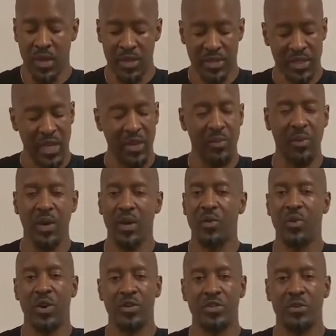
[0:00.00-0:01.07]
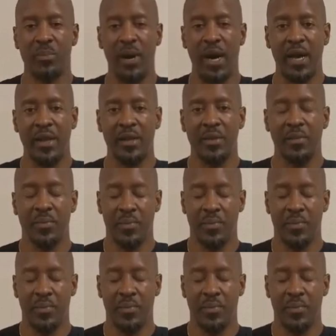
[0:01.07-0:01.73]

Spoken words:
Same way across your body.